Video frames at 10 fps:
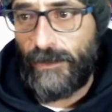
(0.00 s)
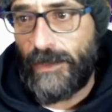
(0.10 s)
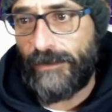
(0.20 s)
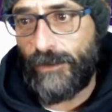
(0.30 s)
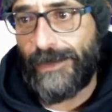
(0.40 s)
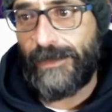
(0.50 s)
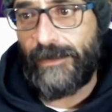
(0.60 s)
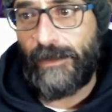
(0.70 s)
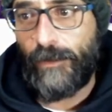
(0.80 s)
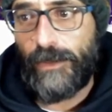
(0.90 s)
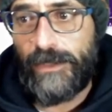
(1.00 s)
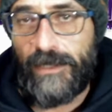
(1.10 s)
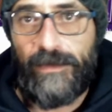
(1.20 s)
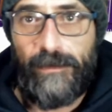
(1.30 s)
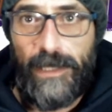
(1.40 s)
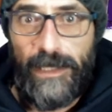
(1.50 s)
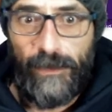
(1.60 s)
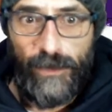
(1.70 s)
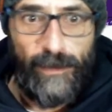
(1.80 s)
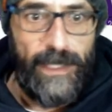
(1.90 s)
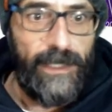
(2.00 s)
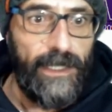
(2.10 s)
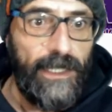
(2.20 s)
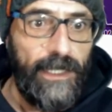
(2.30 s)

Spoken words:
We have 23.7 million to spend.